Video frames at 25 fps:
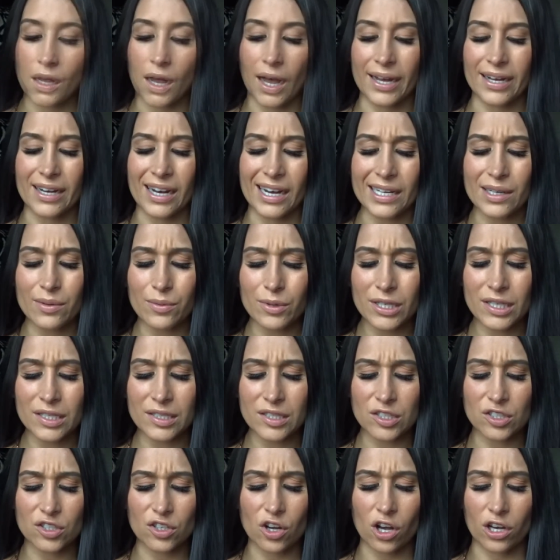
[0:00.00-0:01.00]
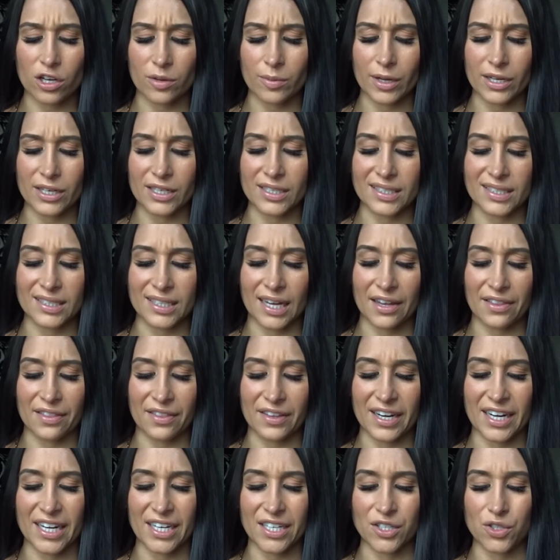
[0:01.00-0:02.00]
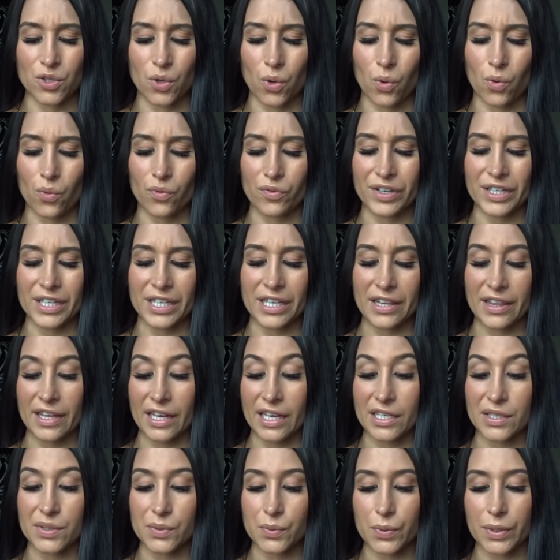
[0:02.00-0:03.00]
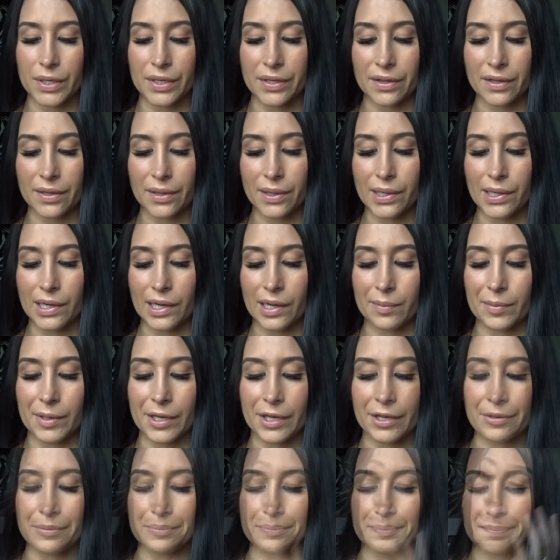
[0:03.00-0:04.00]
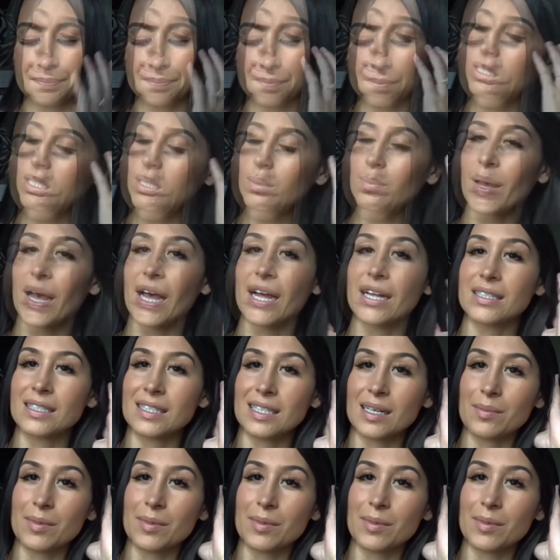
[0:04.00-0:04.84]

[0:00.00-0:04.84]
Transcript: I kind of wanted to talk about a set that I don't really think is worth it. I mean, depends.